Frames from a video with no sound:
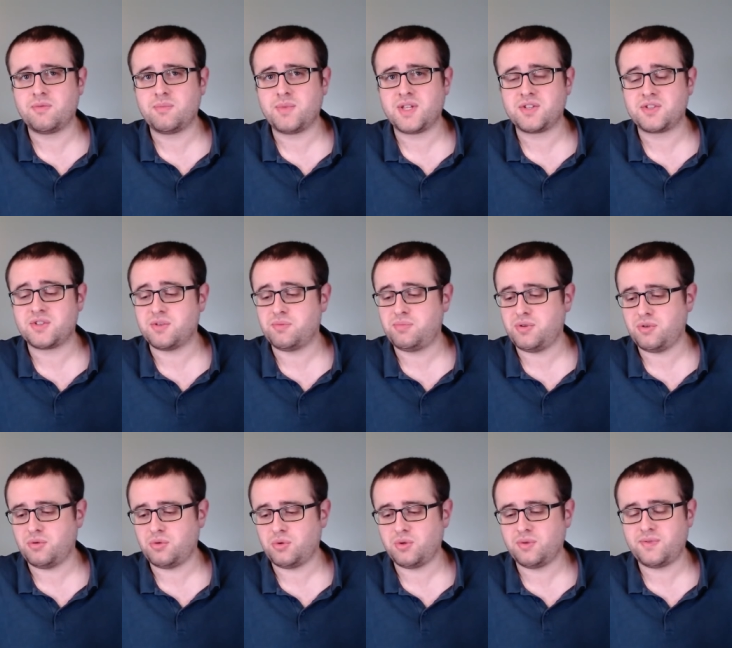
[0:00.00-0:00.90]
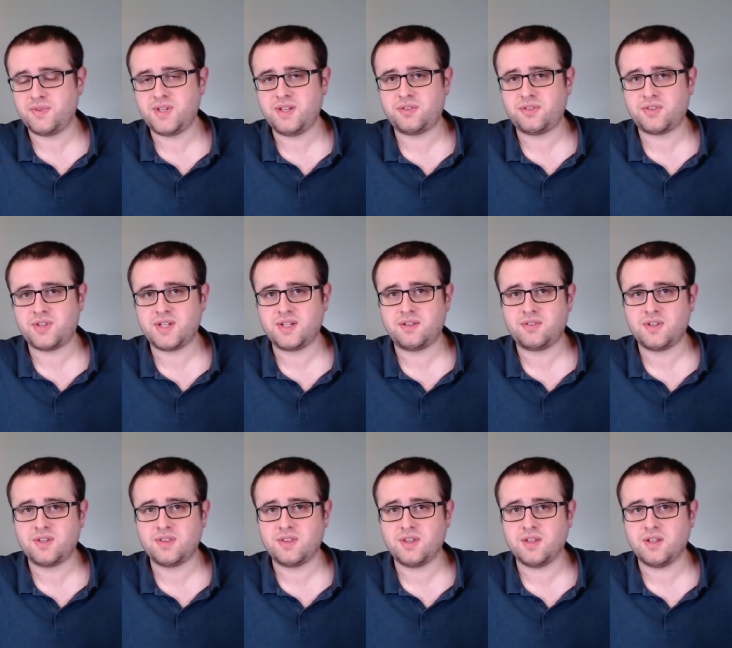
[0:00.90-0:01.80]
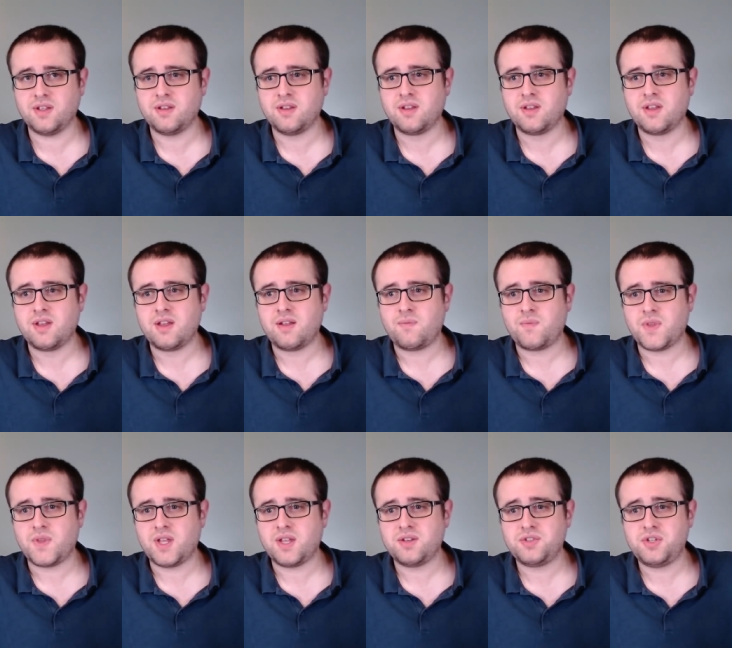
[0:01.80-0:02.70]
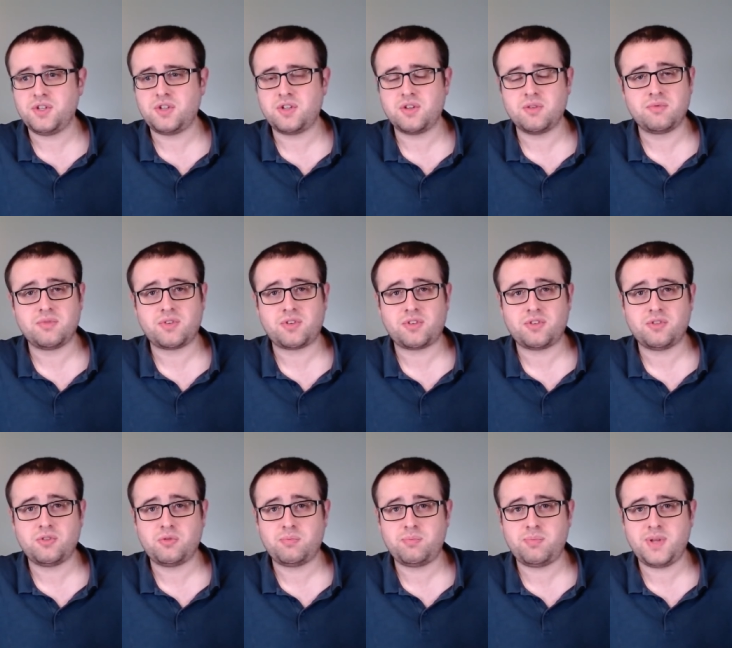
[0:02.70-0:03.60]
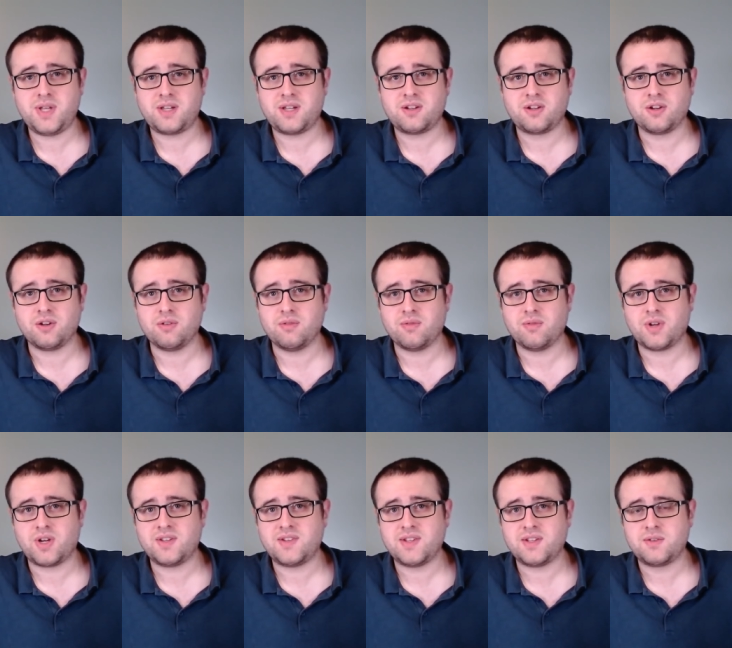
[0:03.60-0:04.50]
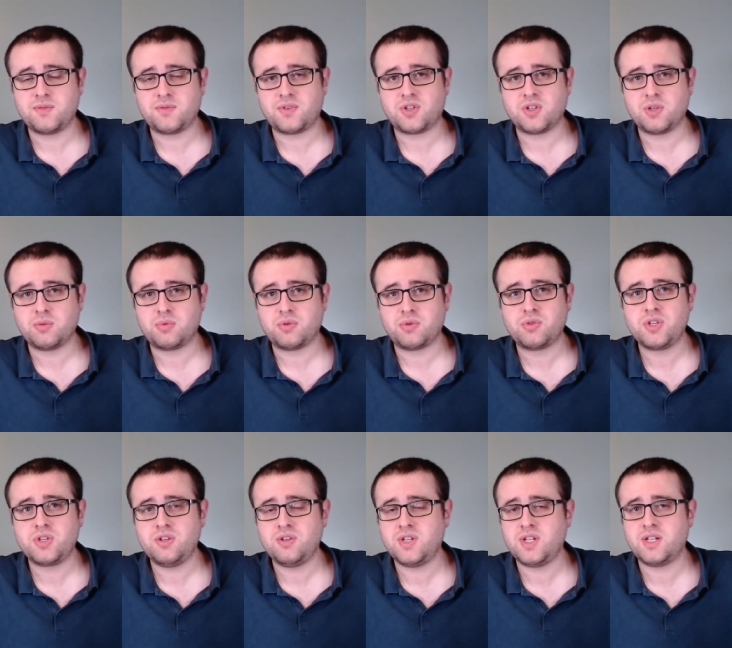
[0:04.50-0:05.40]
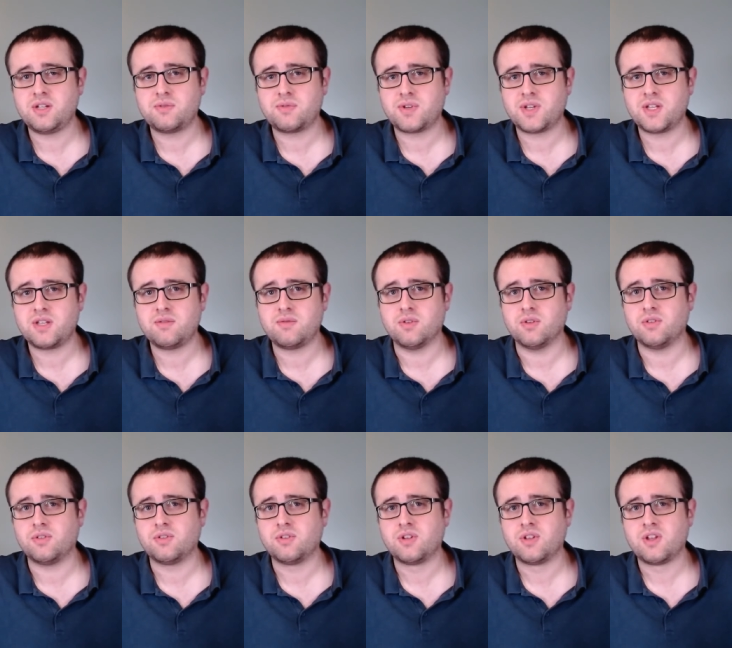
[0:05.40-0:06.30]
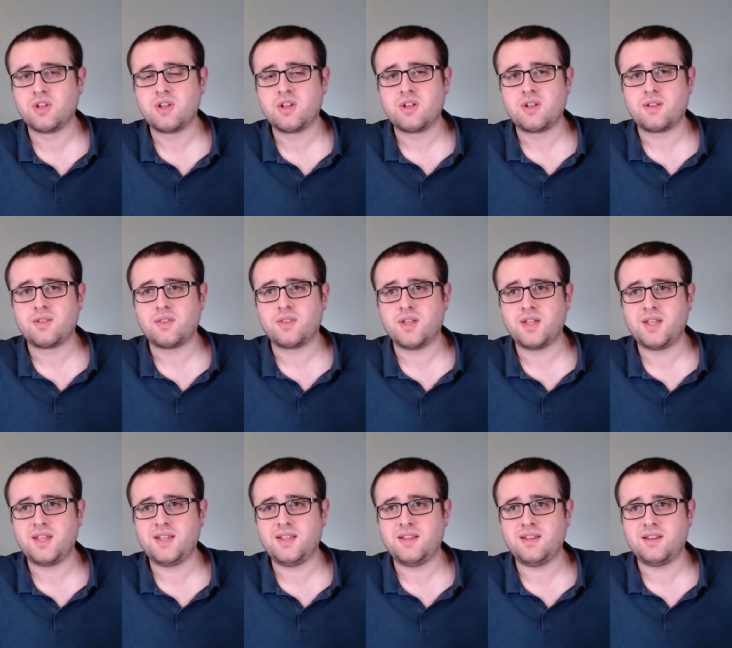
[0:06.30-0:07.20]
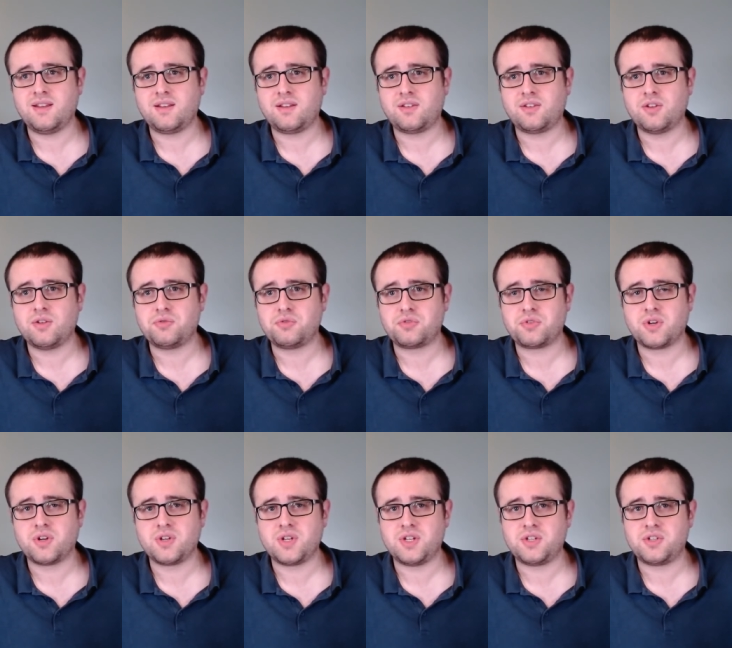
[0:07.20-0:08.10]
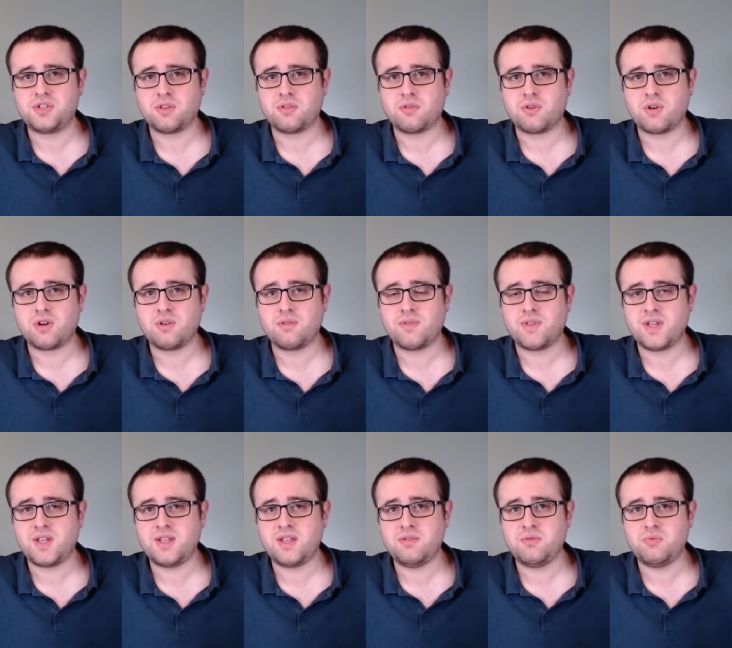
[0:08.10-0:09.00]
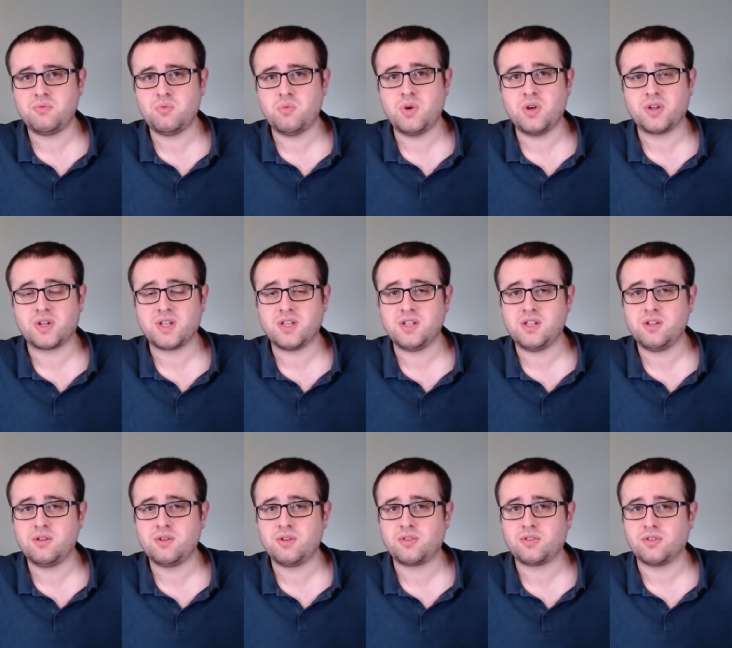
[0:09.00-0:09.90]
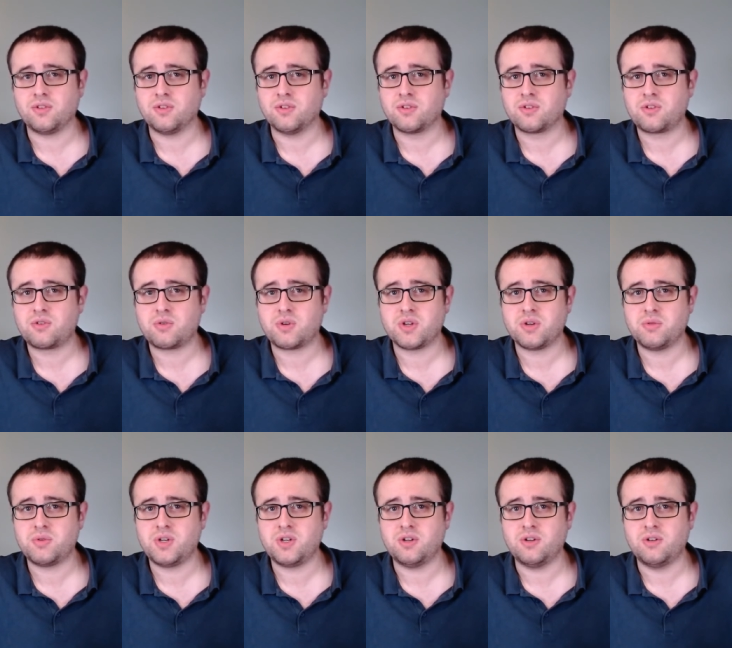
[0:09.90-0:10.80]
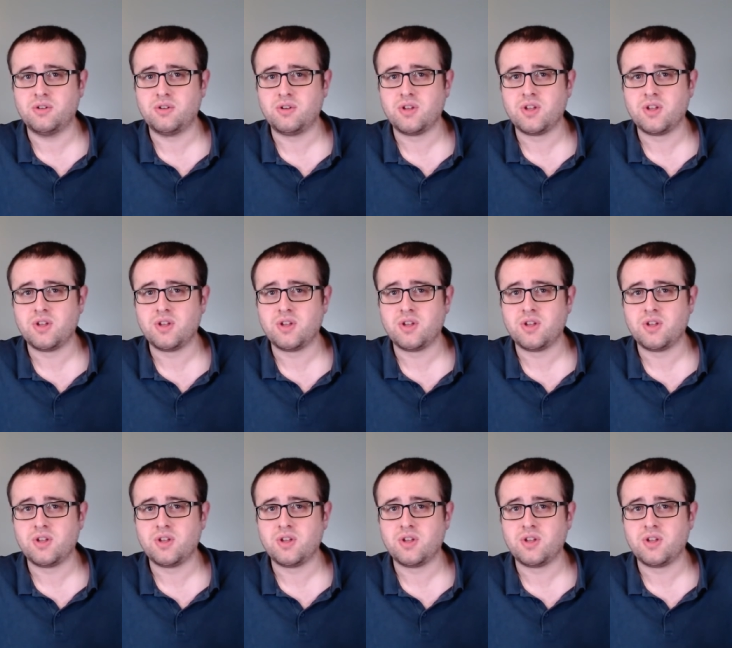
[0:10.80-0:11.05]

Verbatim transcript: managed to put all of these things in there and you can still pick out identifiable, unique flavours. They don't drown each other out, they work in unison quite well.